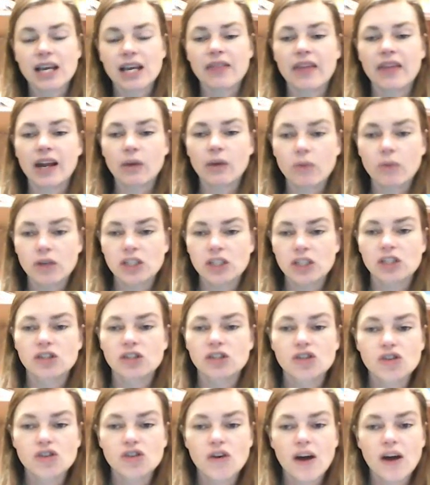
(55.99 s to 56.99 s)
and then I want you
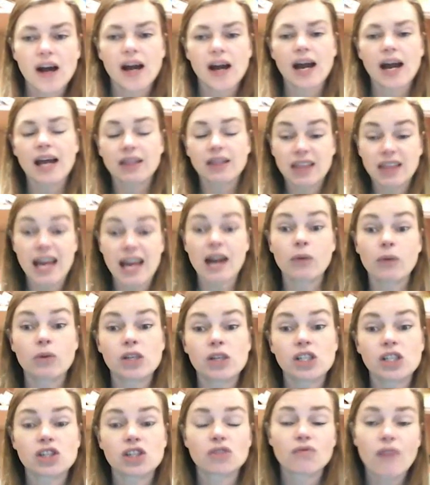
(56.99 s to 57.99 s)

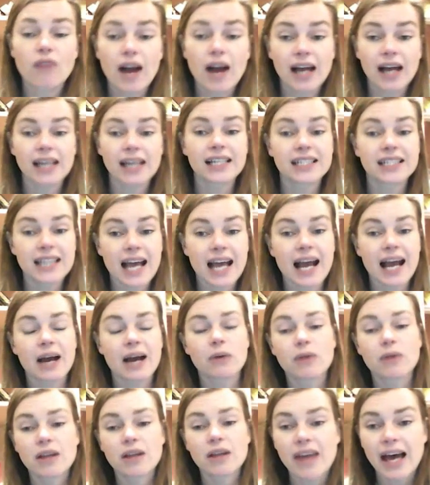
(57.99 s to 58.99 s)
to write
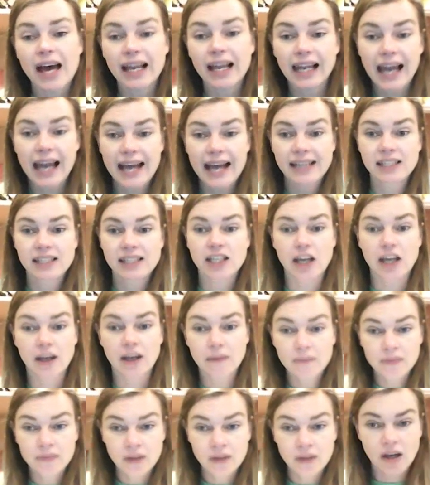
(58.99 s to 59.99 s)
down that letter.
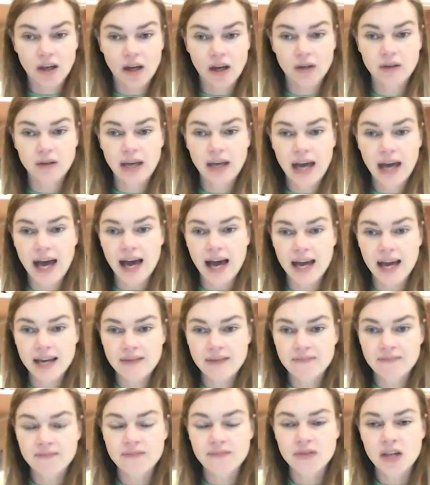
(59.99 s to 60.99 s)

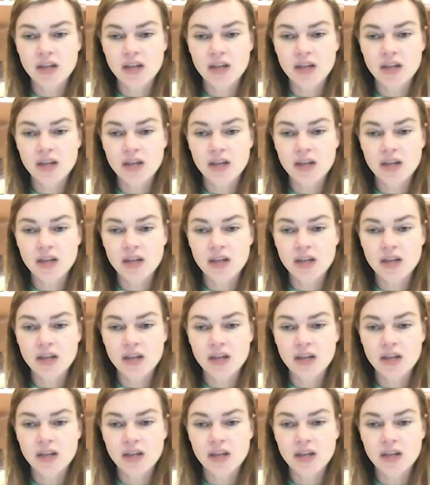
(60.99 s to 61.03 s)
Okay?